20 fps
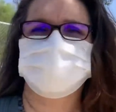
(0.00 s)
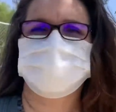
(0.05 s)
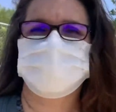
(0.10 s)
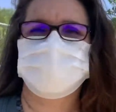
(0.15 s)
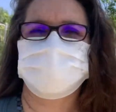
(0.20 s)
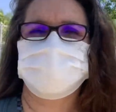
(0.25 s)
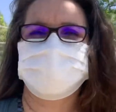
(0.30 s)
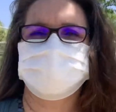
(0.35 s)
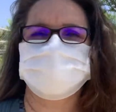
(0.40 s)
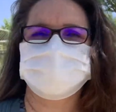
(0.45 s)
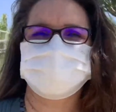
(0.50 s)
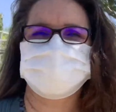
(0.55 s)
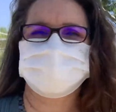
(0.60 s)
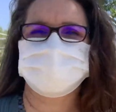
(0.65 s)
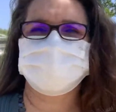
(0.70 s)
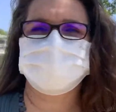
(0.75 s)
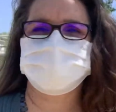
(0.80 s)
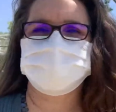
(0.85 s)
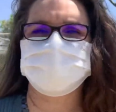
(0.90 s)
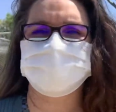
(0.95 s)
of the
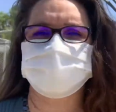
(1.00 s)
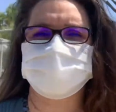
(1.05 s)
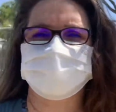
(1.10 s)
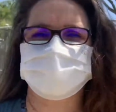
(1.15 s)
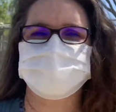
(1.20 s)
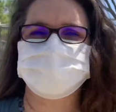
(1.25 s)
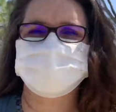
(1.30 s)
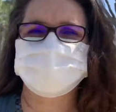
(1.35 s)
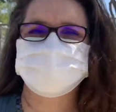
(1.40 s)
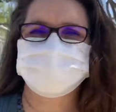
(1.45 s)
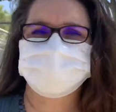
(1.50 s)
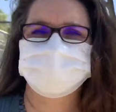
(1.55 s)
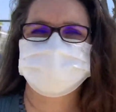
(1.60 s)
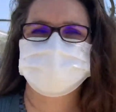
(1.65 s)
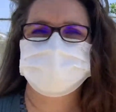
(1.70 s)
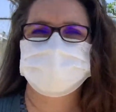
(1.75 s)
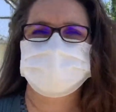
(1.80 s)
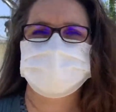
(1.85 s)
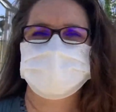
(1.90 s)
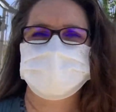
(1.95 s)
school,
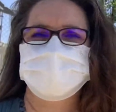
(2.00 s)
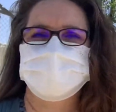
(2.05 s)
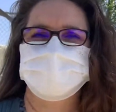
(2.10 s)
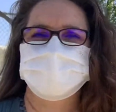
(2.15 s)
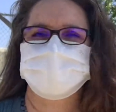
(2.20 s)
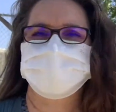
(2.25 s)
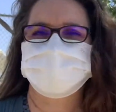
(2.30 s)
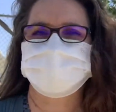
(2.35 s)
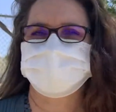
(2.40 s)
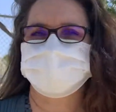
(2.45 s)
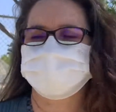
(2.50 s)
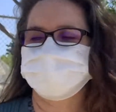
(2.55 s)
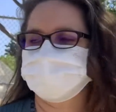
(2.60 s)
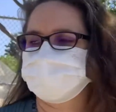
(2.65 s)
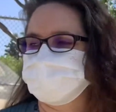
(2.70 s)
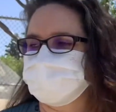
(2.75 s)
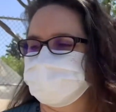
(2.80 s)
you see the school